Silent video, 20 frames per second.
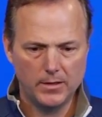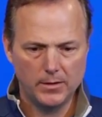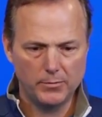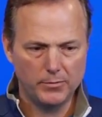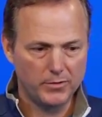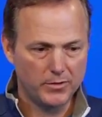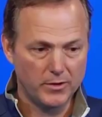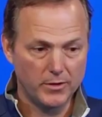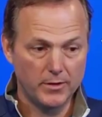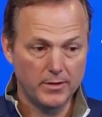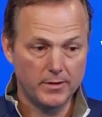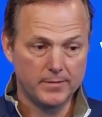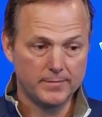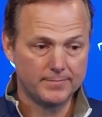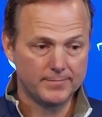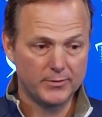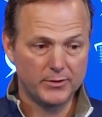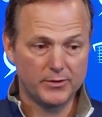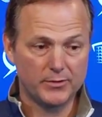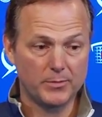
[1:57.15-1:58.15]
it's good,
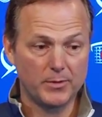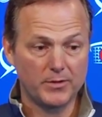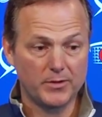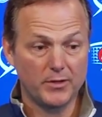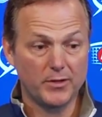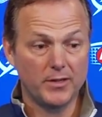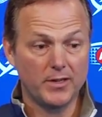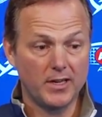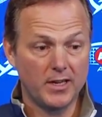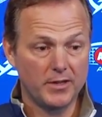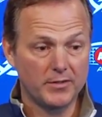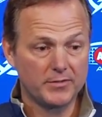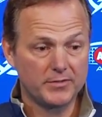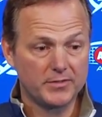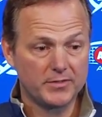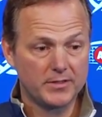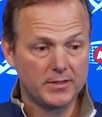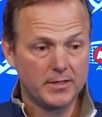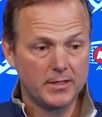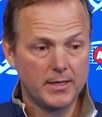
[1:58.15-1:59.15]
it just wasn't good
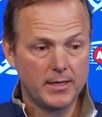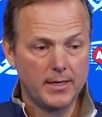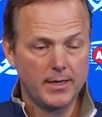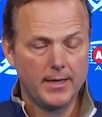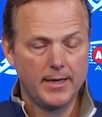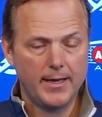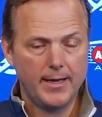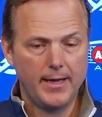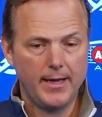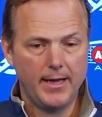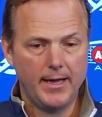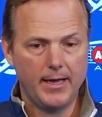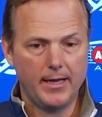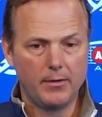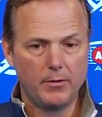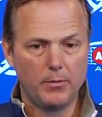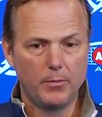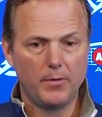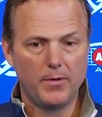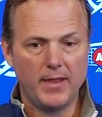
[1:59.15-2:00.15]
enough.
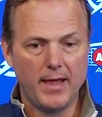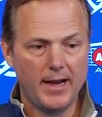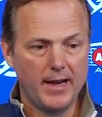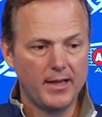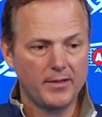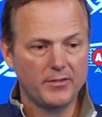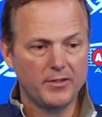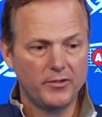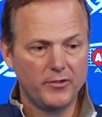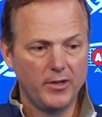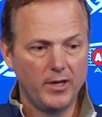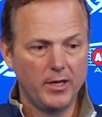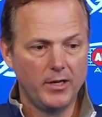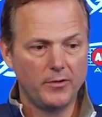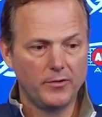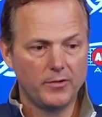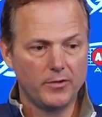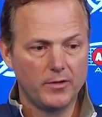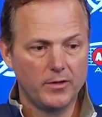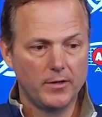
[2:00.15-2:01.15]
And that has to
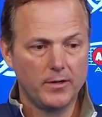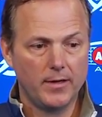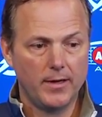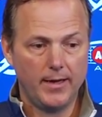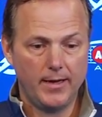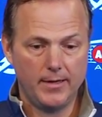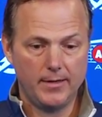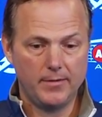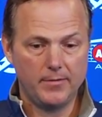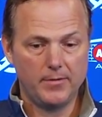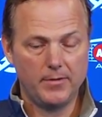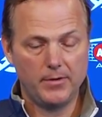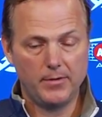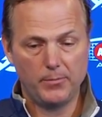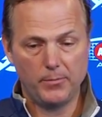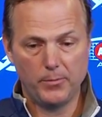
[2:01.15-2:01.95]
change. And